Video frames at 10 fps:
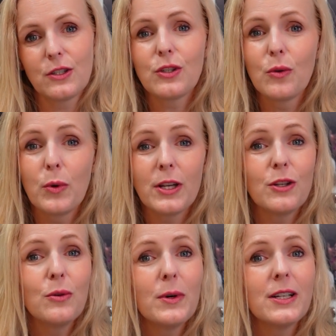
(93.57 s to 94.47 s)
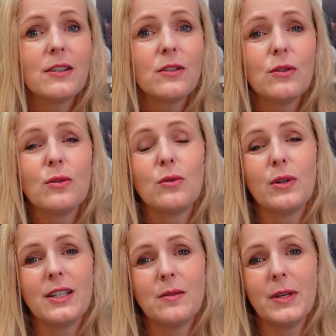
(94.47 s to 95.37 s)
So what you want to do
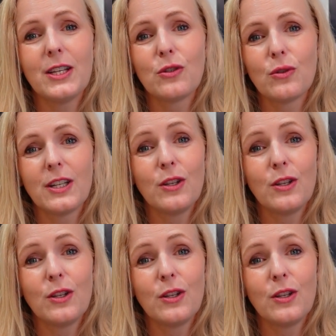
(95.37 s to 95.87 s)
is make sure